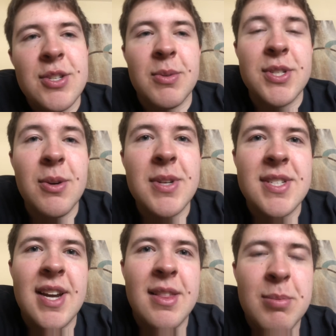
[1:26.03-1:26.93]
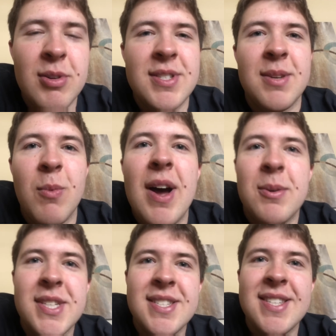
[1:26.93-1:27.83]
Ahsoka's out of the prison. Wow,
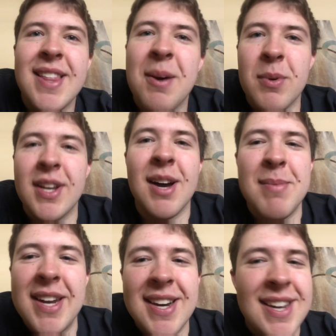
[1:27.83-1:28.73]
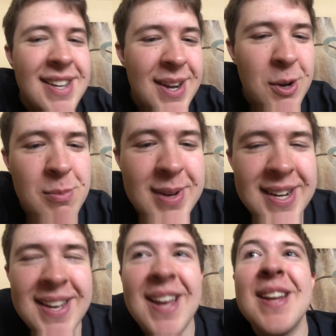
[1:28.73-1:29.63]
didn't see that one coming. Uh, no, but,
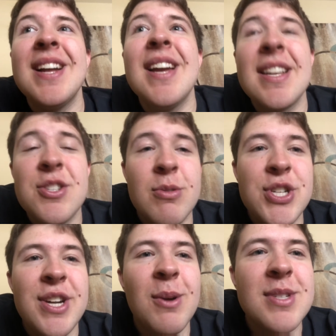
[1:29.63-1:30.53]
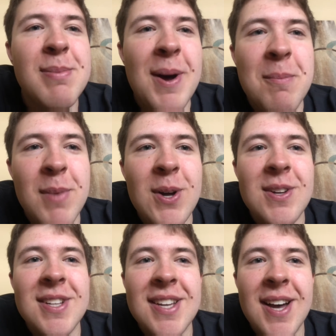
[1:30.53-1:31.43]
uh, so she knows about
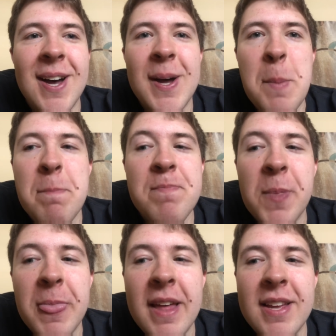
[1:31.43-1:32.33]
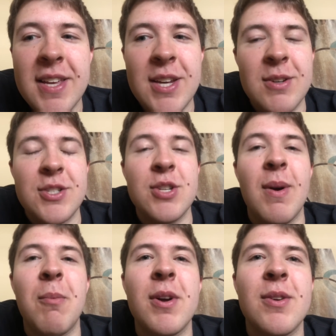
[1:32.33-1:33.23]
Maul. Um, here, so I'm
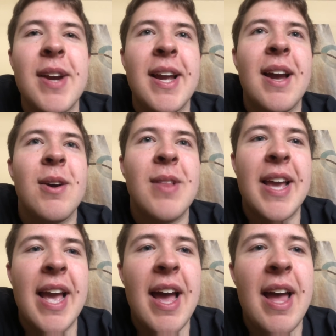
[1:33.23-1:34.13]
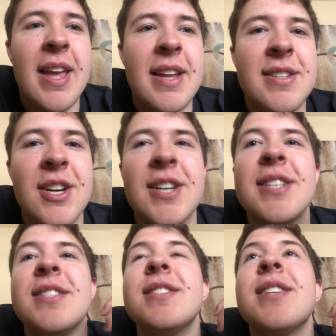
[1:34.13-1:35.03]
wondering, like,
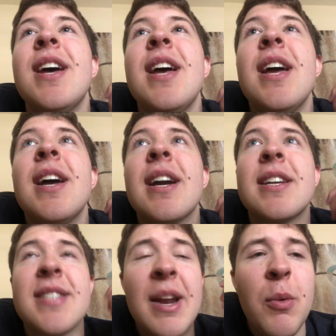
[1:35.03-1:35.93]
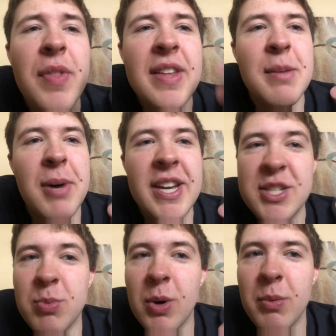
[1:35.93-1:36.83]
does... Because I don't think the
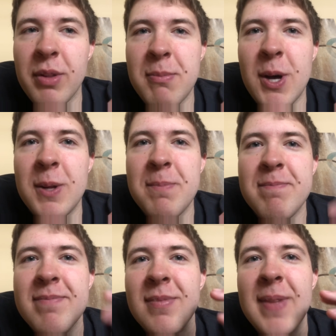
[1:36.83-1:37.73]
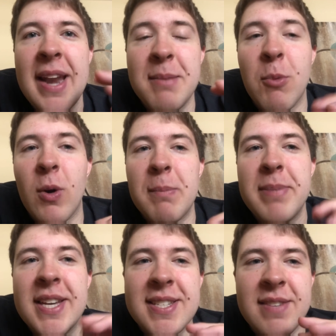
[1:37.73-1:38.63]
Pykes work with Maul anymore,
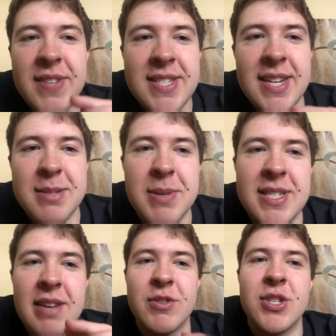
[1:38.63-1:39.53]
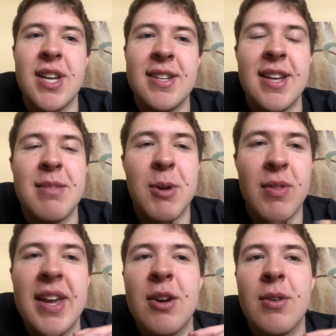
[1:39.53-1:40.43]
because if this takes place after Son of Dathomir,
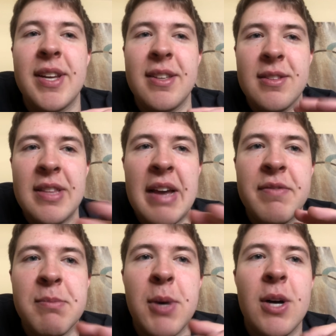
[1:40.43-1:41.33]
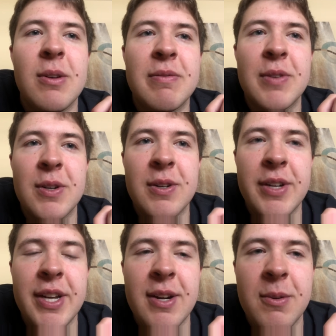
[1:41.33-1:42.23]
they had already left Maul for,
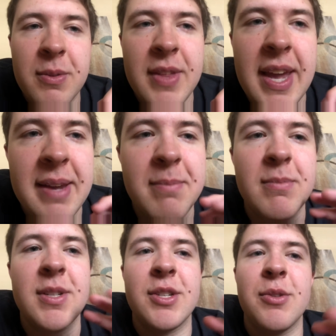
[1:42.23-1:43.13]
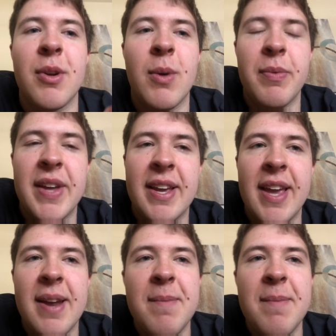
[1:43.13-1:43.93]
you know, they to do their own thing again.